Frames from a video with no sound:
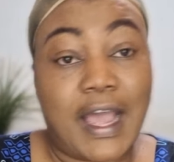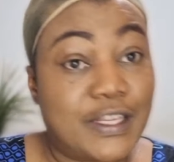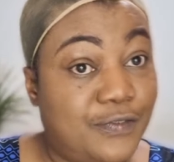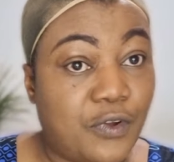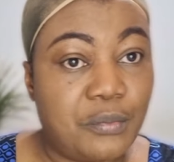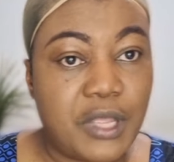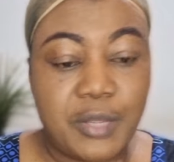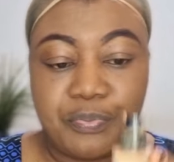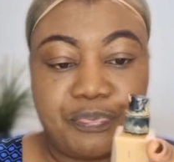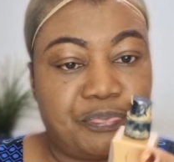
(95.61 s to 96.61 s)
As for
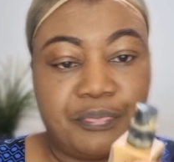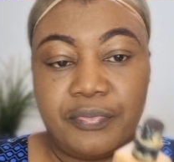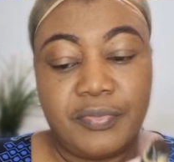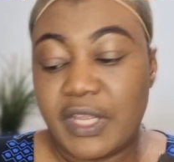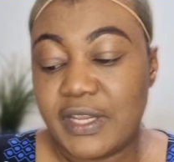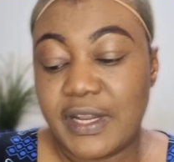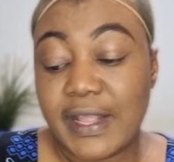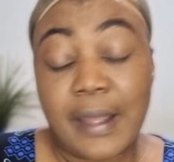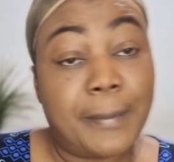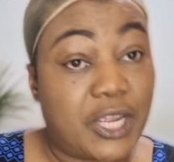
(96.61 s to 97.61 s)
me, they
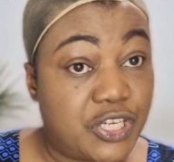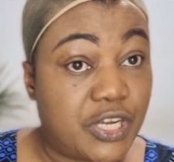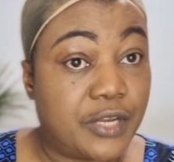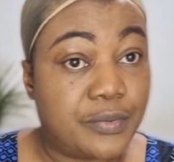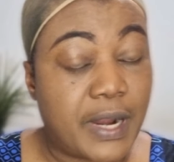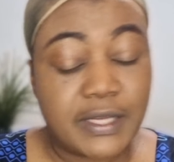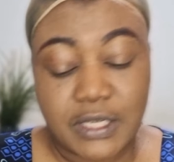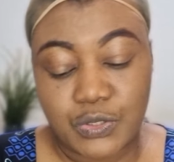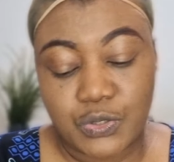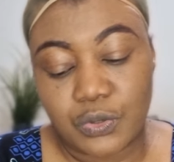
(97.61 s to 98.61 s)
didn't get my shade
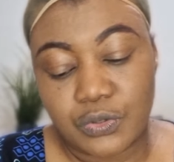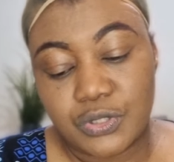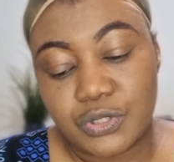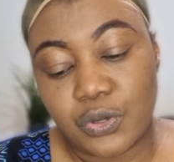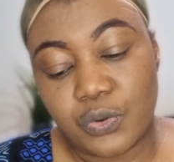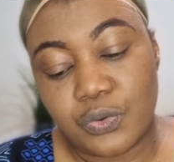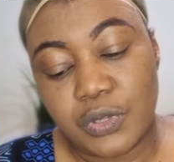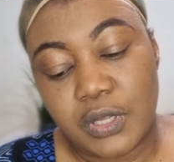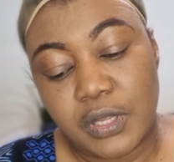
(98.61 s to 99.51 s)
right at all. So